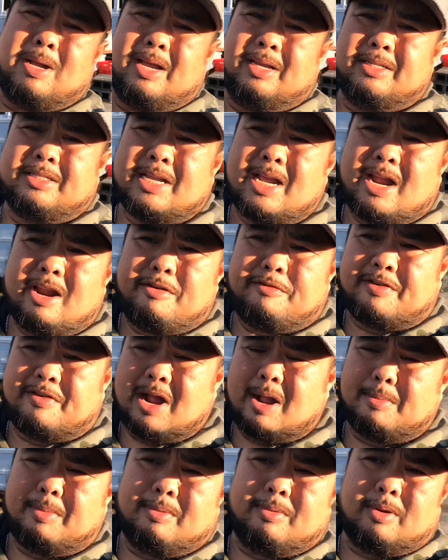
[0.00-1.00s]
my entire
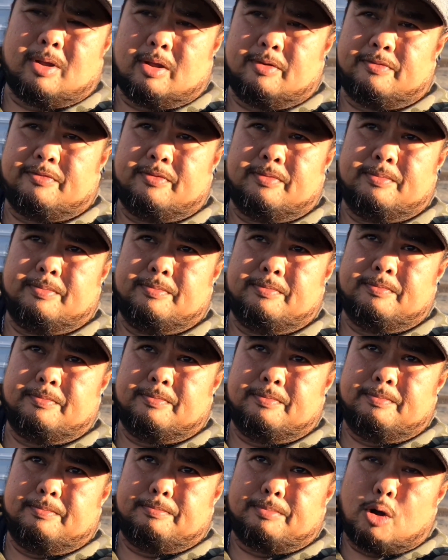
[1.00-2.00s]

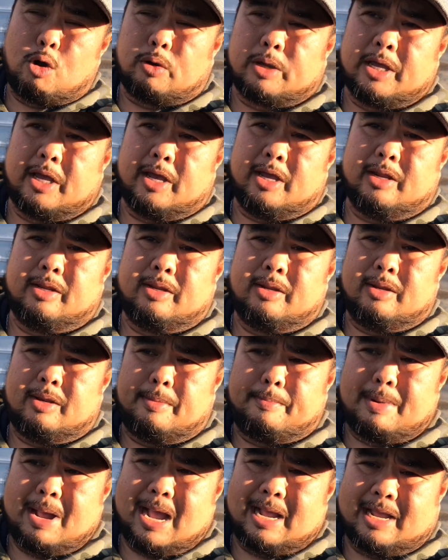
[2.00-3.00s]
bulkhead,
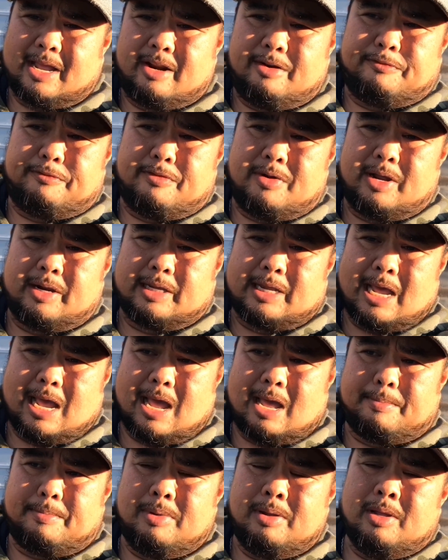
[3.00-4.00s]
the back and the front
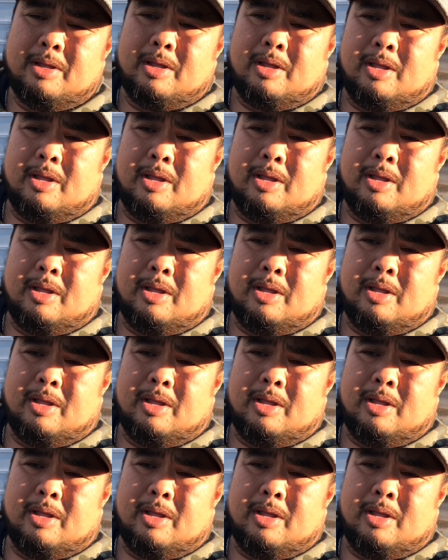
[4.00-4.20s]
cab,